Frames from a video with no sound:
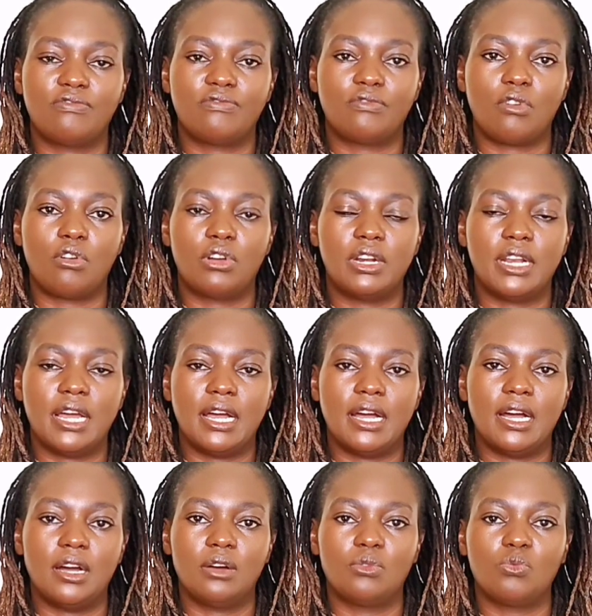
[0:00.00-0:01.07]
on
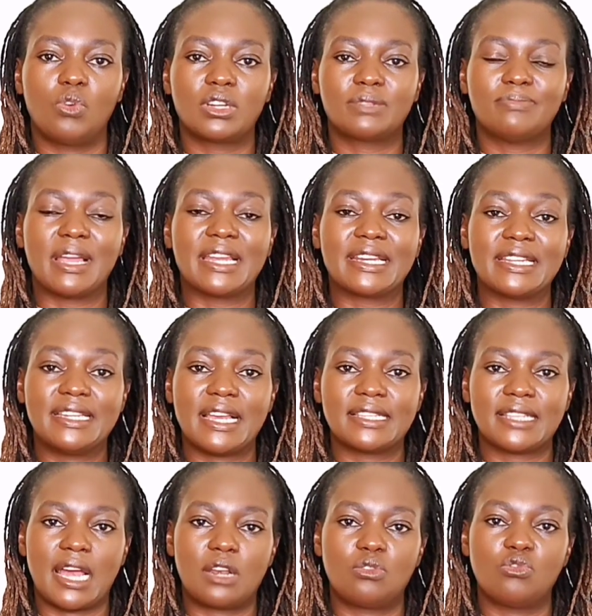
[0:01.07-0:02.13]
what my readers
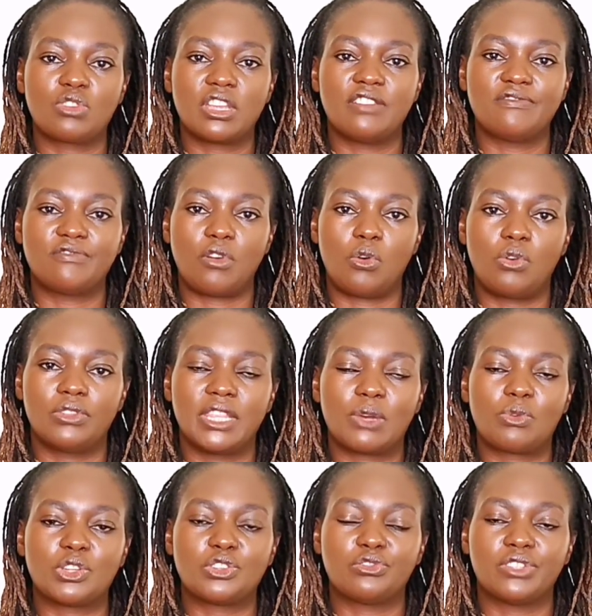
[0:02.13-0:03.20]
are looking for, the
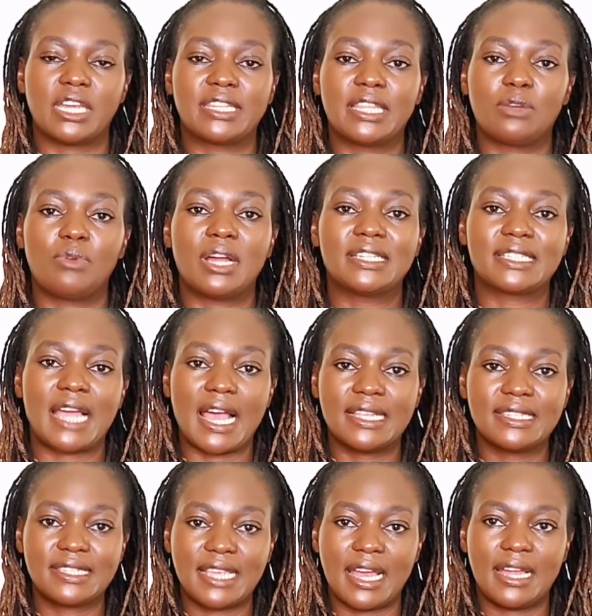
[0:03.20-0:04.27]
questions that they want
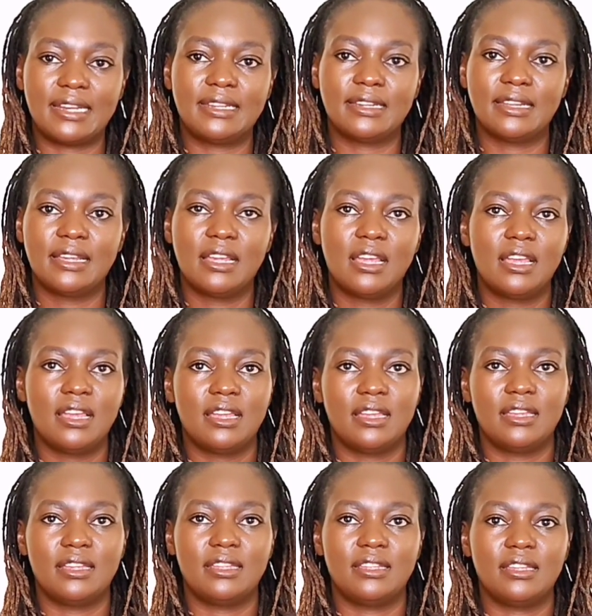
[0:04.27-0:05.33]
answered,
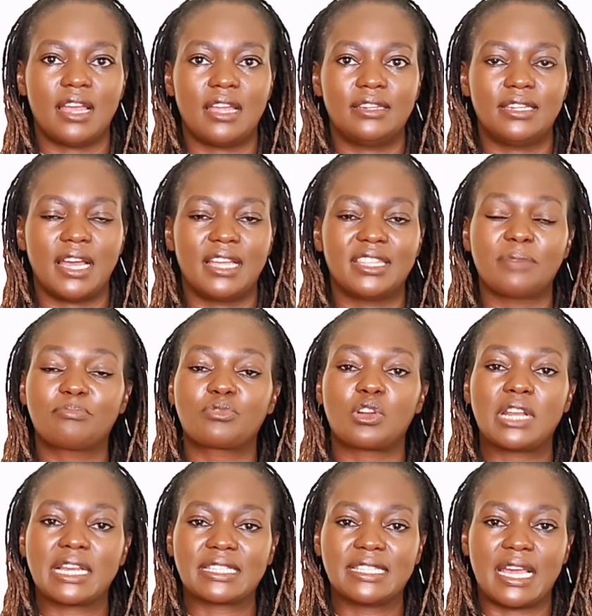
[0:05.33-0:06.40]
and the
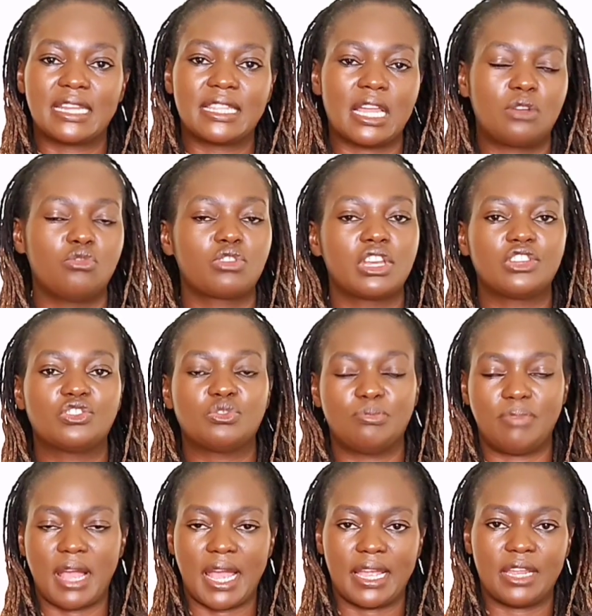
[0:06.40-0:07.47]
products that they're looking to
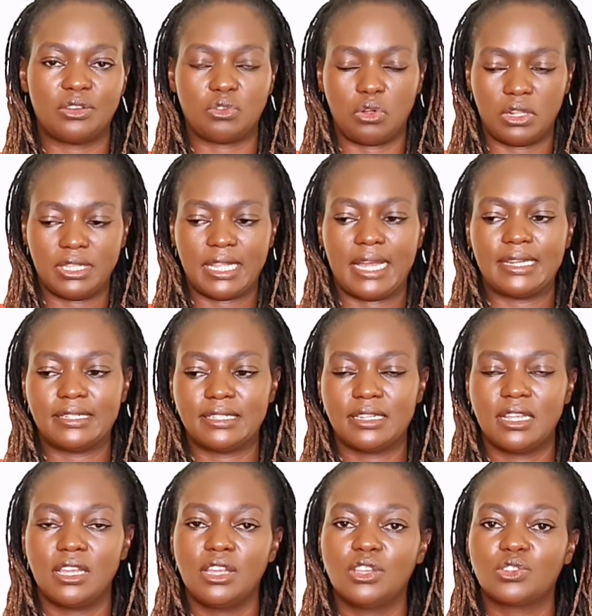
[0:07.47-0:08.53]
buy and all that.
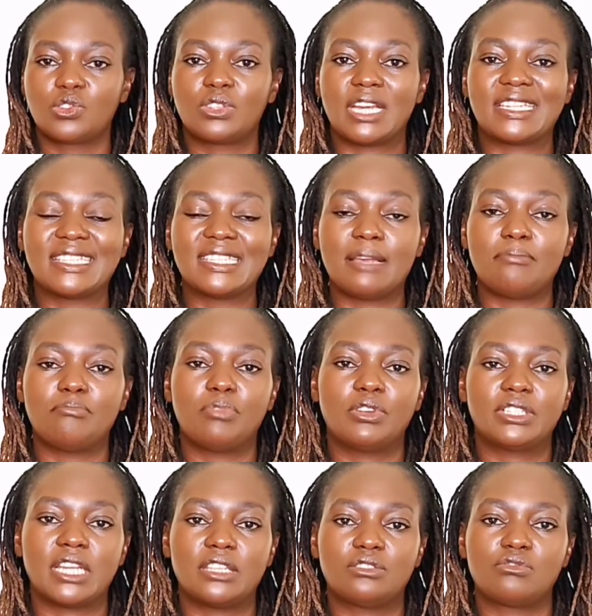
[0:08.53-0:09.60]
So that is the
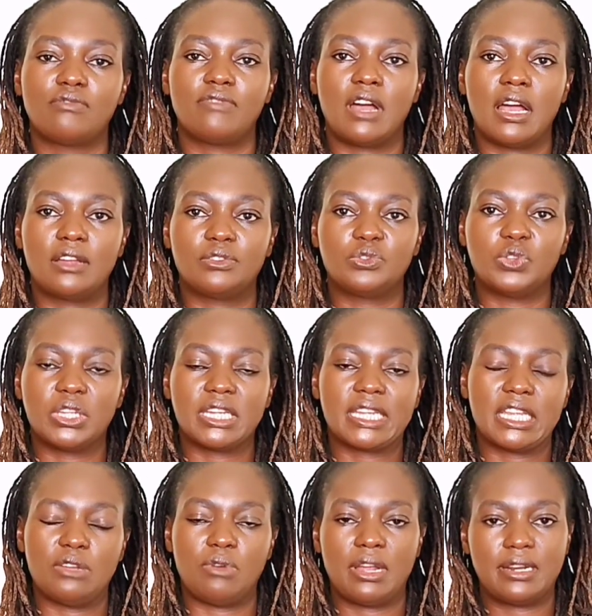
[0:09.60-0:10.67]
importance of doing
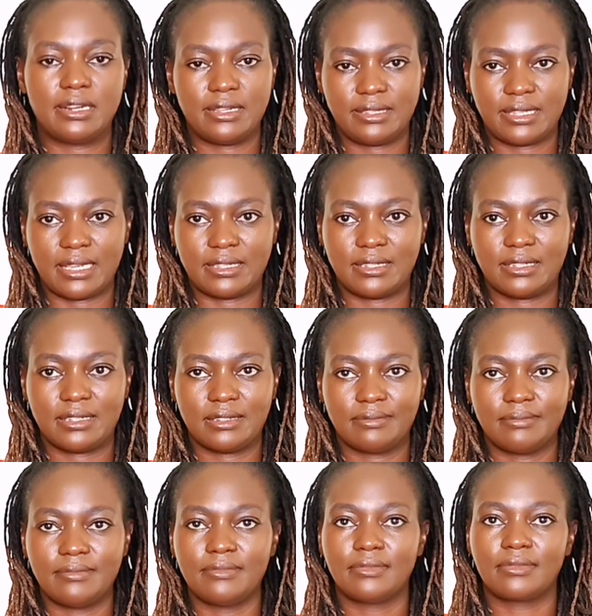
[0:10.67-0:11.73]
keyword research.
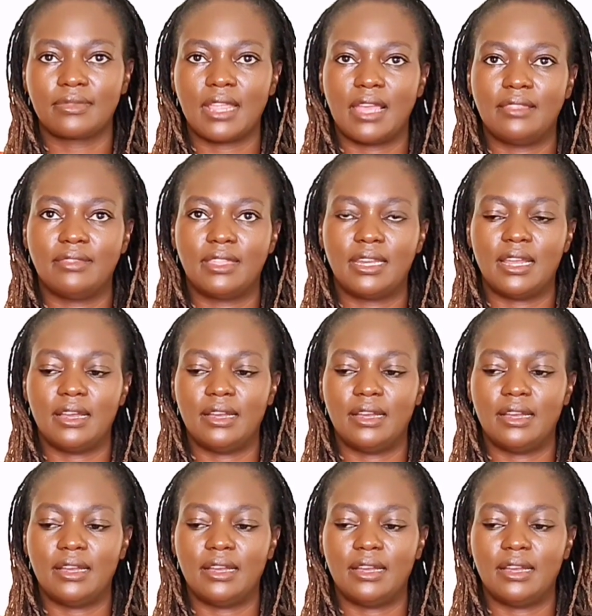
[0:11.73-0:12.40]
And then